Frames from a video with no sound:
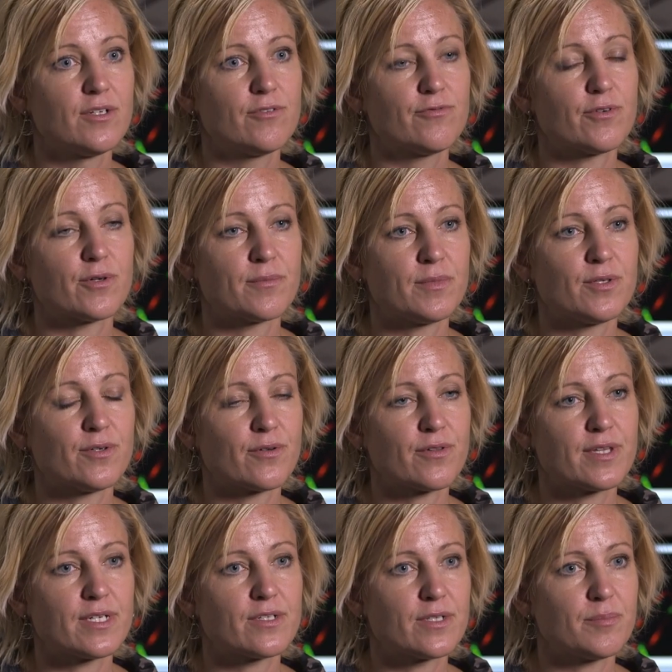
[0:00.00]
for
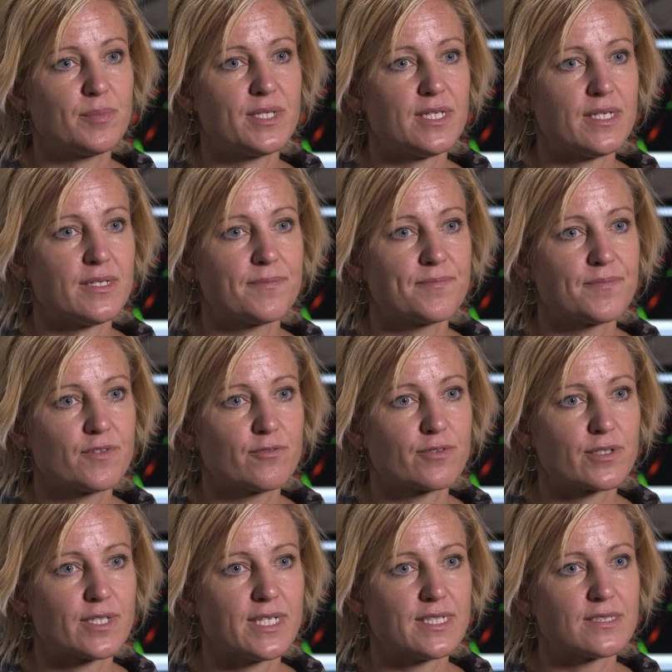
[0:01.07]
immunotherapy for
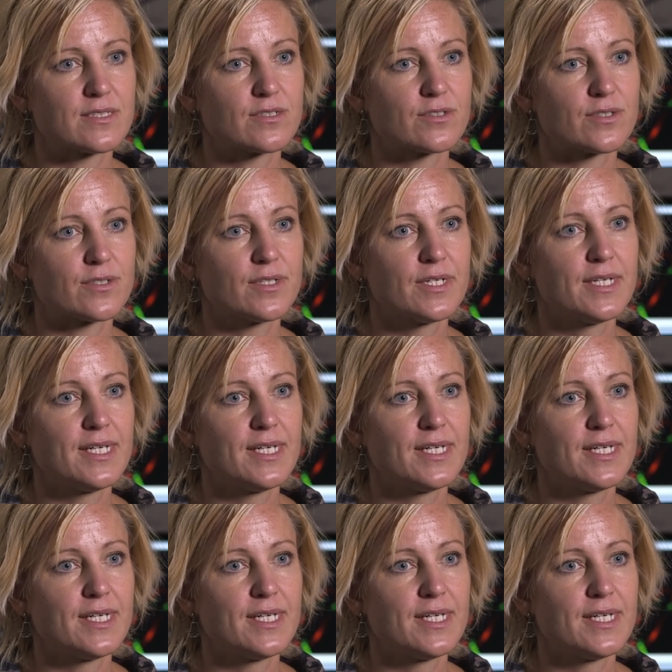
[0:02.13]
cancer.